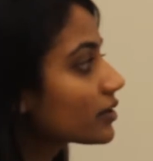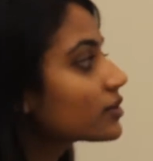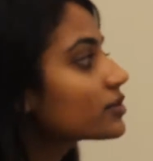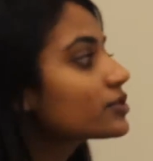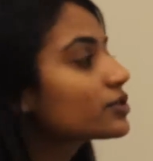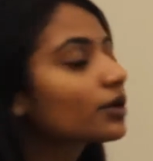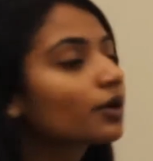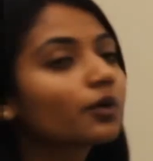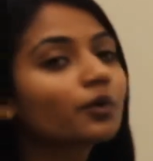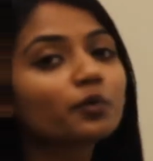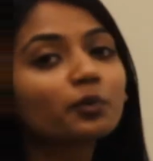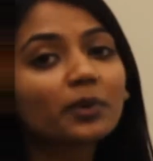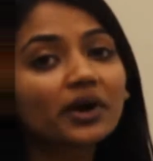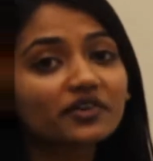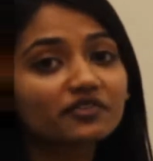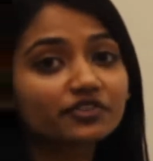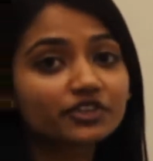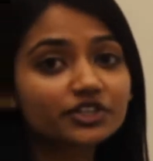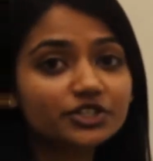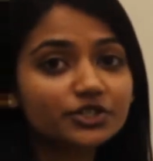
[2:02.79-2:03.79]
so my
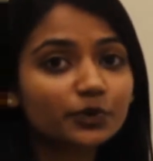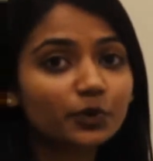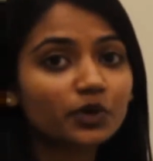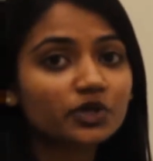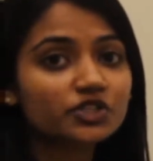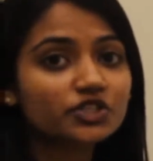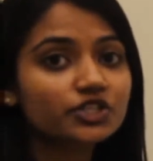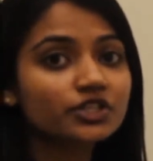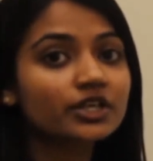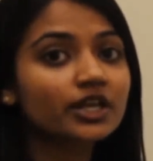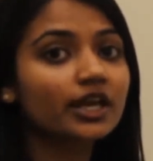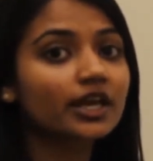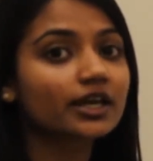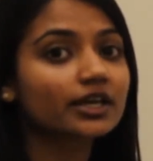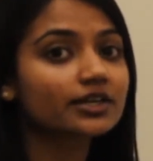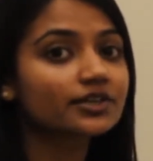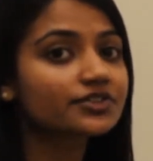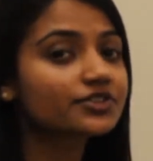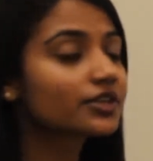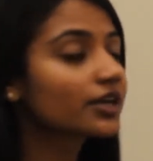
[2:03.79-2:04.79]
first question
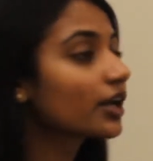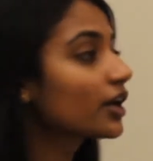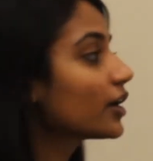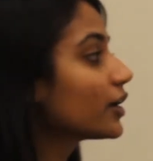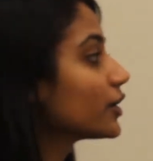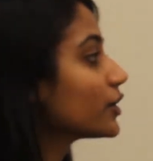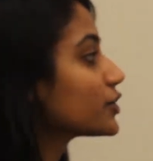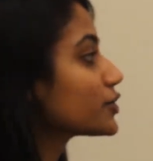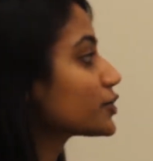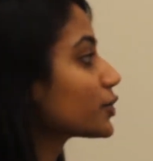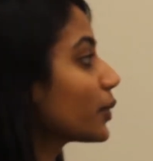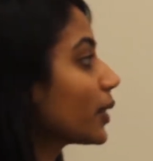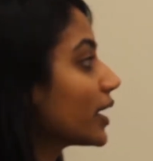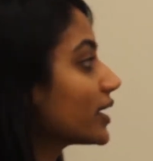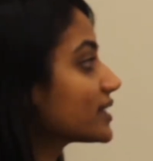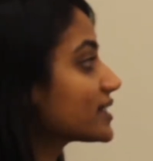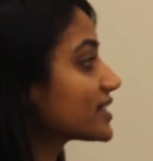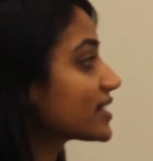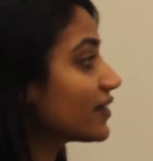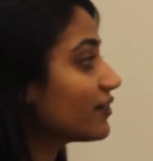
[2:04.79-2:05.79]
is, so
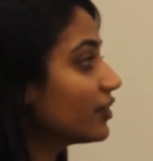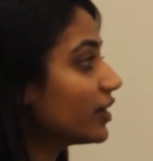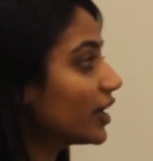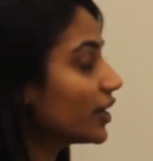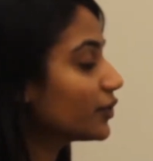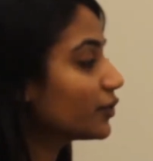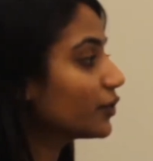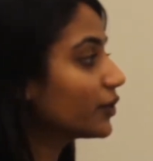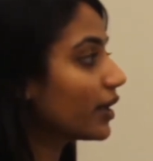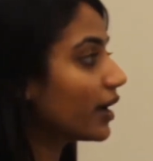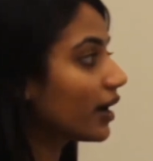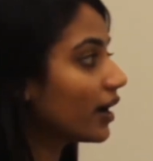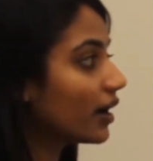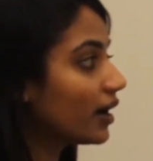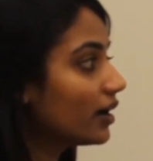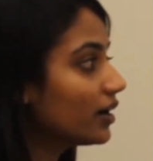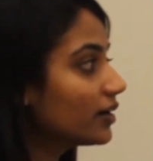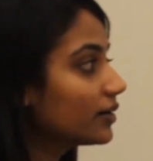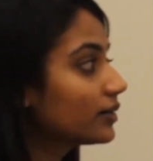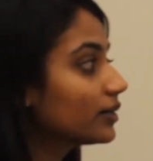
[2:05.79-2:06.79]
at
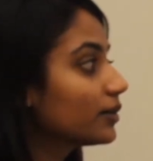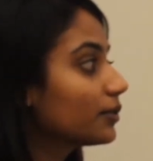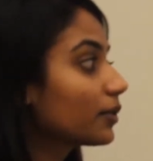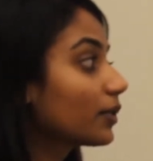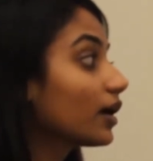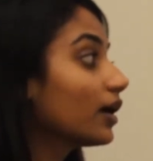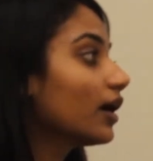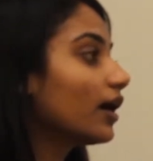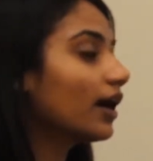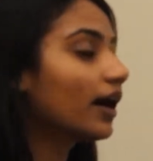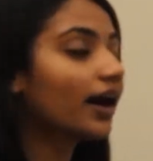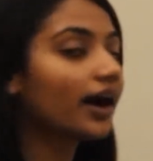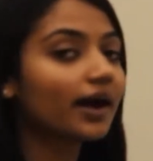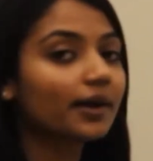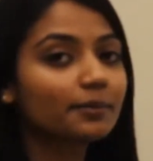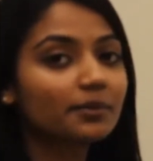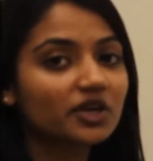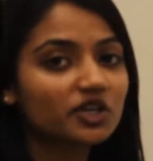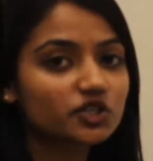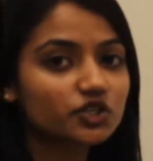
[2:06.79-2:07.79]
700R,
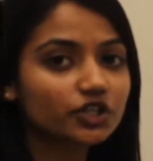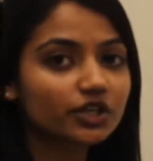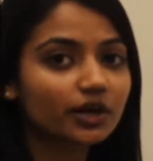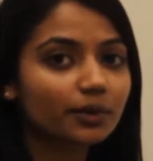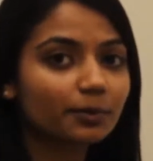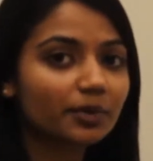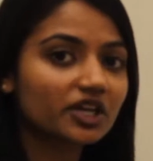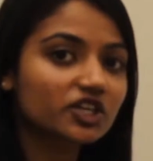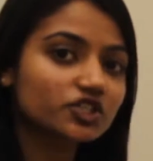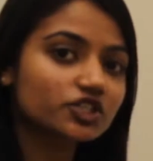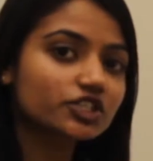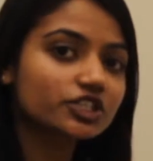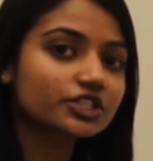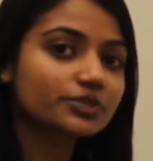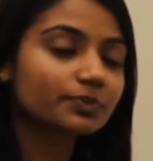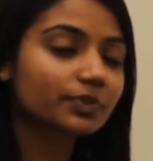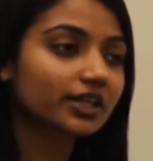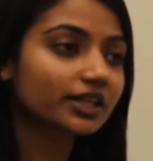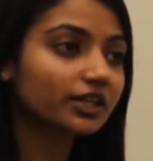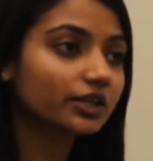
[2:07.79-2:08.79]
I measured a patient's
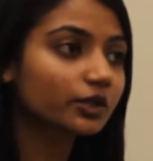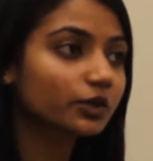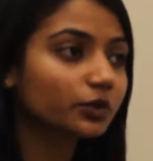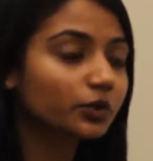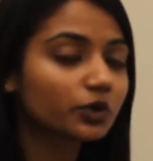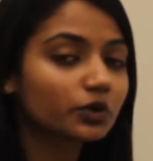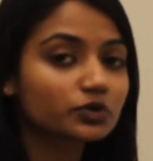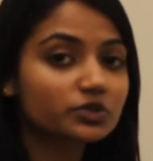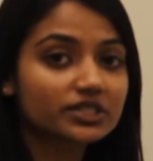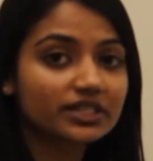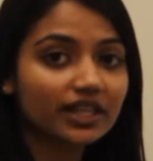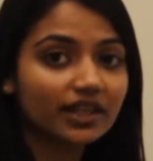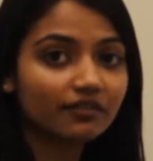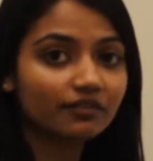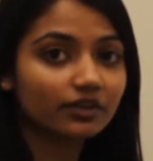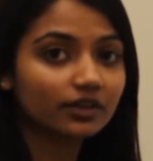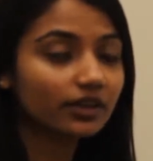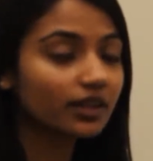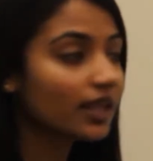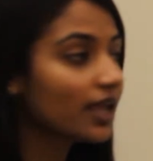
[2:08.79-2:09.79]
blood glucose
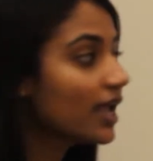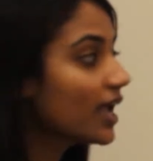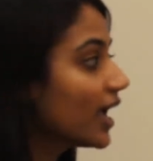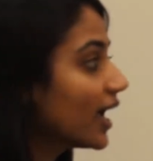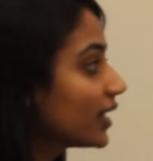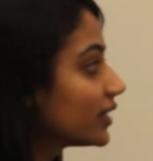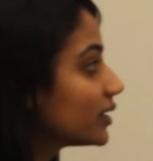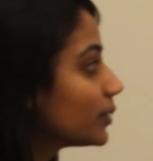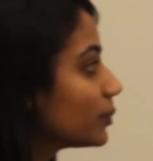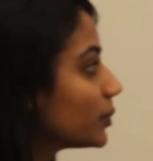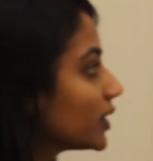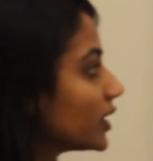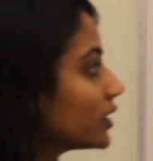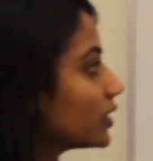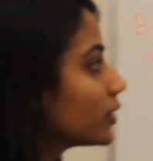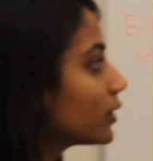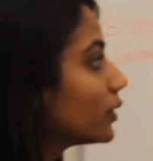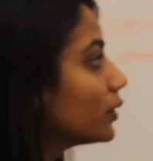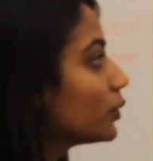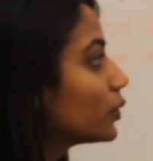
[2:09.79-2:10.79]
level and the
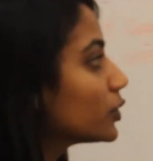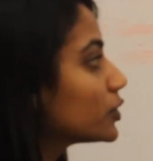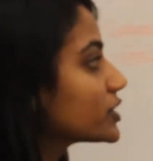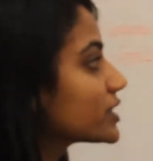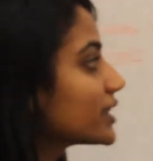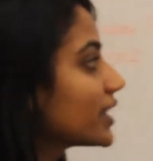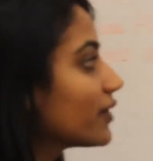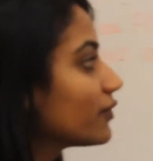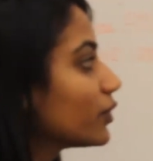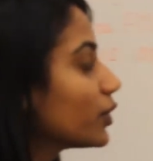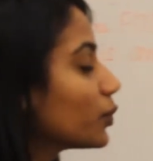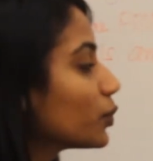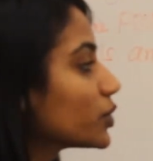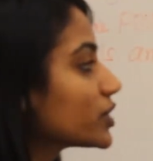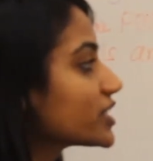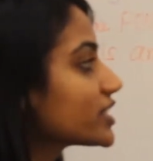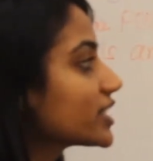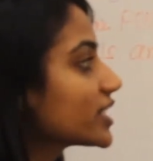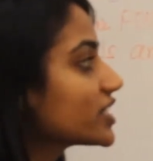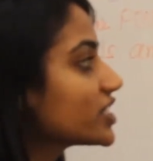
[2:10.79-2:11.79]
blood glucose level
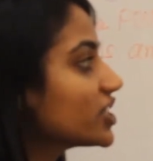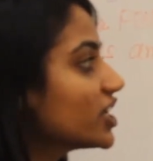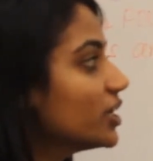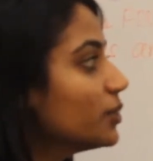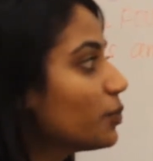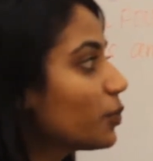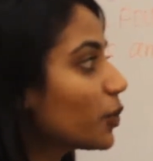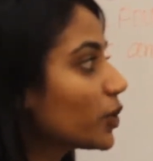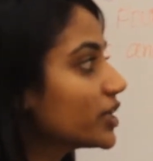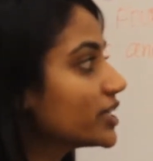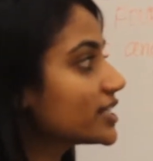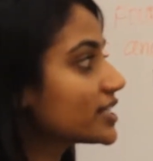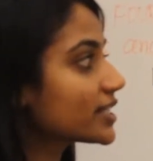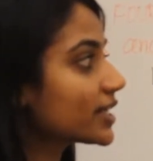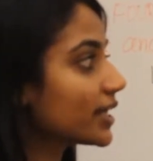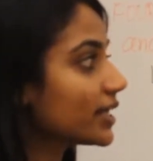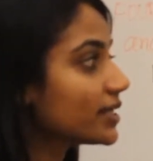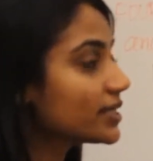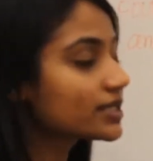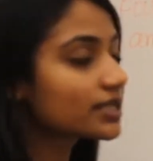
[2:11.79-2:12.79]
was
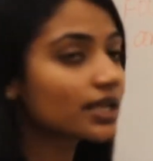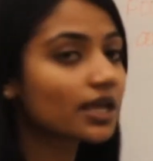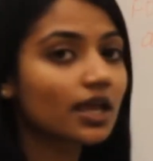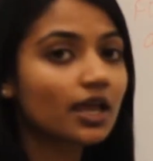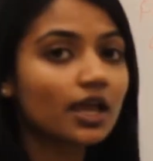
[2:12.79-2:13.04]
16.6.